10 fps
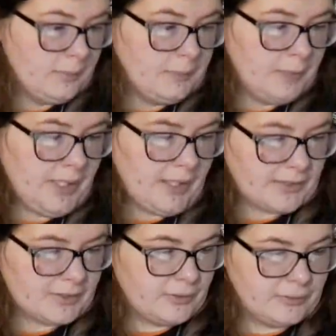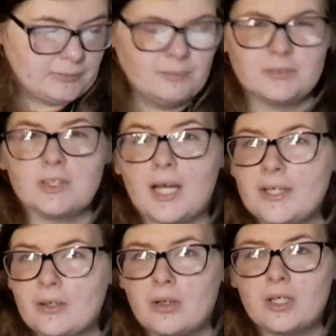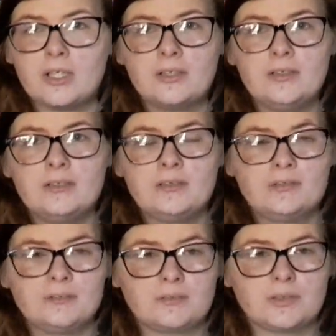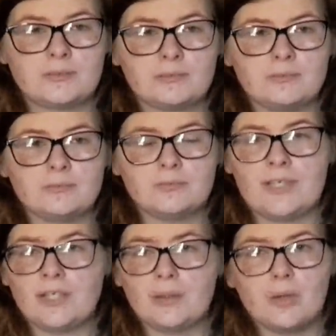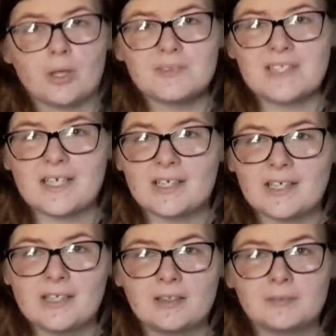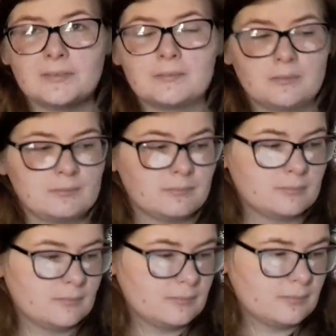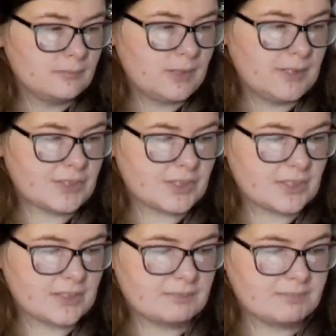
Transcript: But yeah, so LiDAR, radiocarbon dating, and just